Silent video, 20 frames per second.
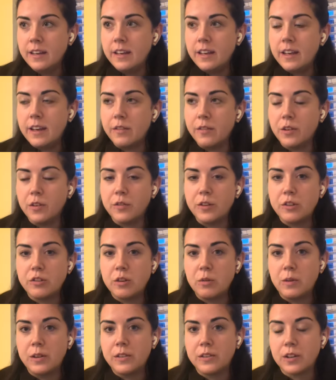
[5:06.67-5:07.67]
if an official
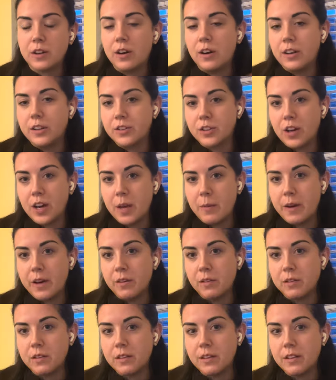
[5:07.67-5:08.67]
wants to call a
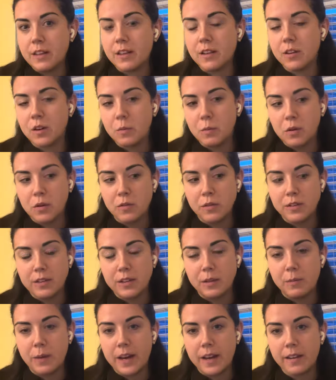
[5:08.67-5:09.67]
timeout, that they can come over to the
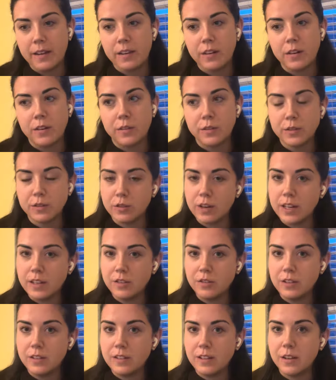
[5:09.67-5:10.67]
bank of
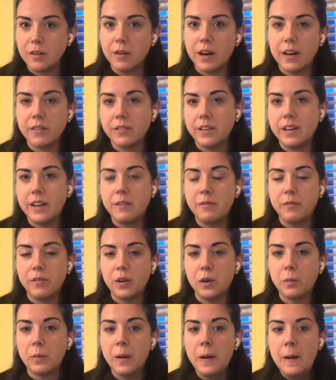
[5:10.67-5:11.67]
strategies that you have in an
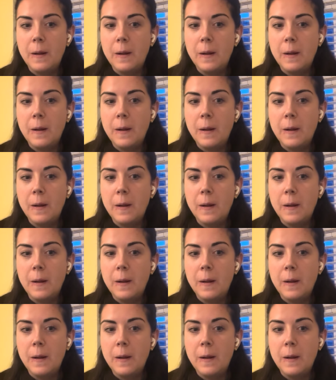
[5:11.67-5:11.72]
envelope